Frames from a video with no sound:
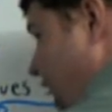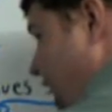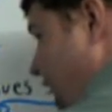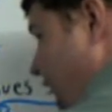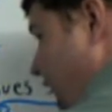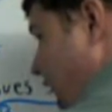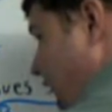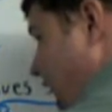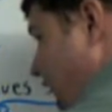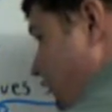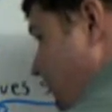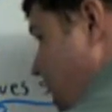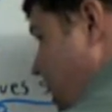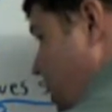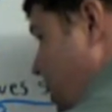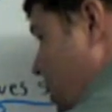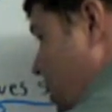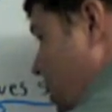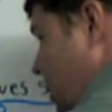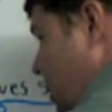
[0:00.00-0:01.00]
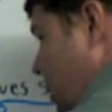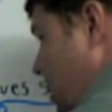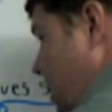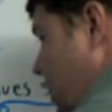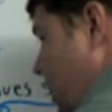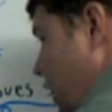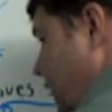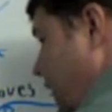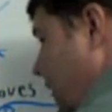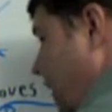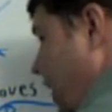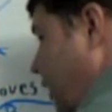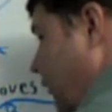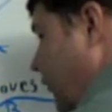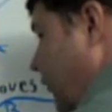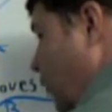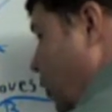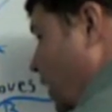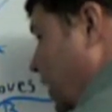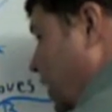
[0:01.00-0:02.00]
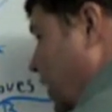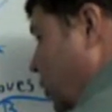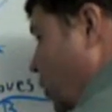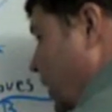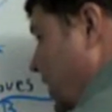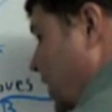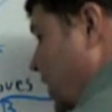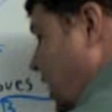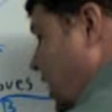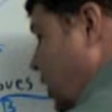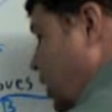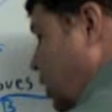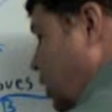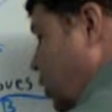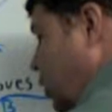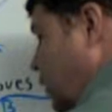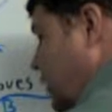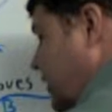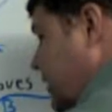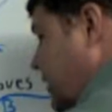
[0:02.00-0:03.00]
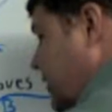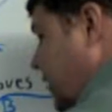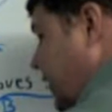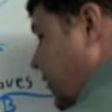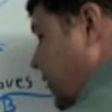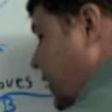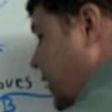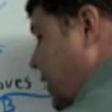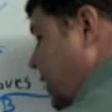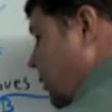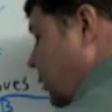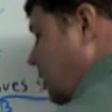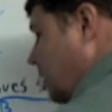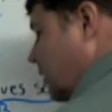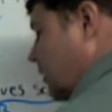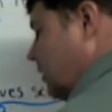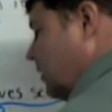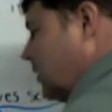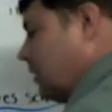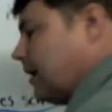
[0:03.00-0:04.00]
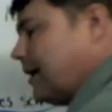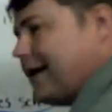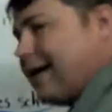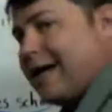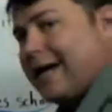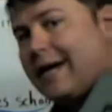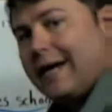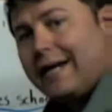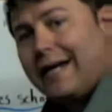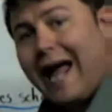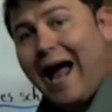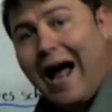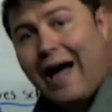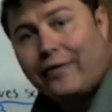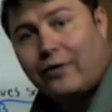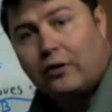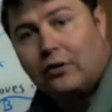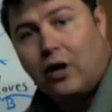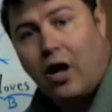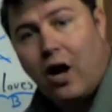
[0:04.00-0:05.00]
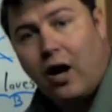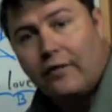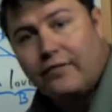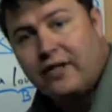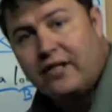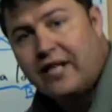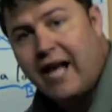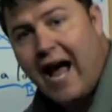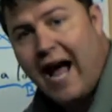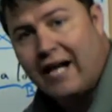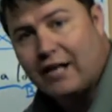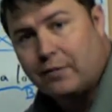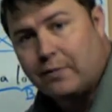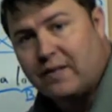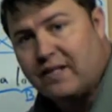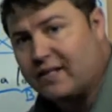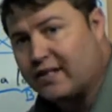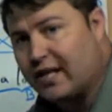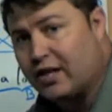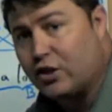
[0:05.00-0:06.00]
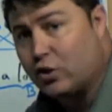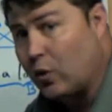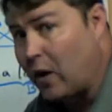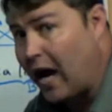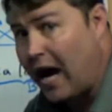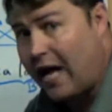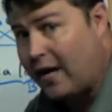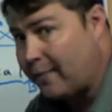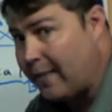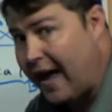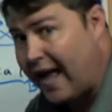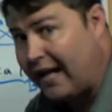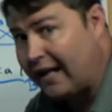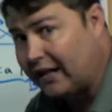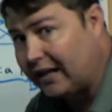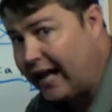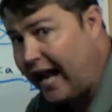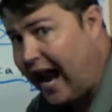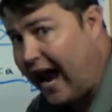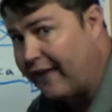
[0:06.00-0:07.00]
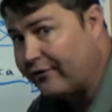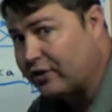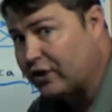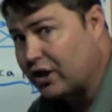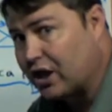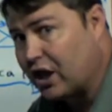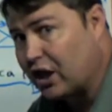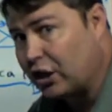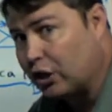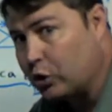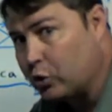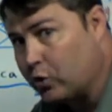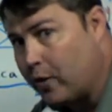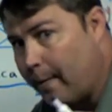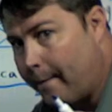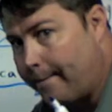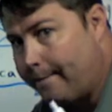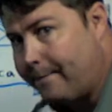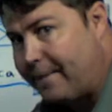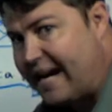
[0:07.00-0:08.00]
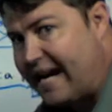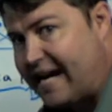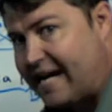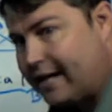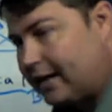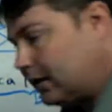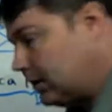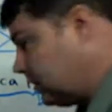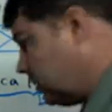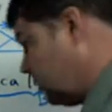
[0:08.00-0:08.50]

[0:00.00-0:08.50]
A. Therefore, can we conclude something? Yeah, the law of detachment says you automatically have to conclude B.